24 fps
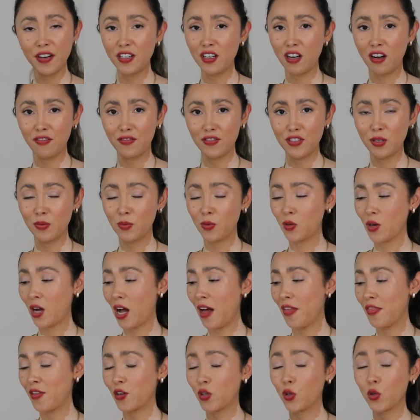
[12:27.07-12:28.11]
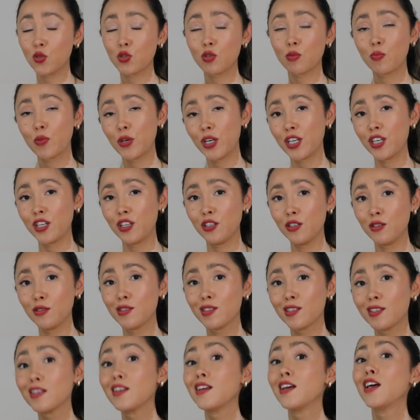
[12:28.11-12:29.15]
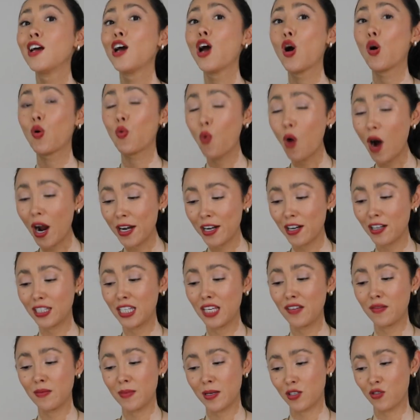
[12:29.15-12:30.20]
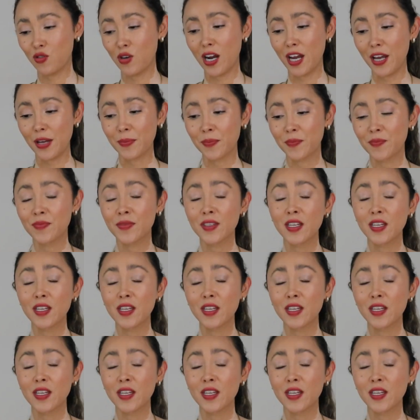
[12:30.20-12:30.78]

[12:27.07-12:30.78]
comfortable and they're also pretty cute, why not give them a try?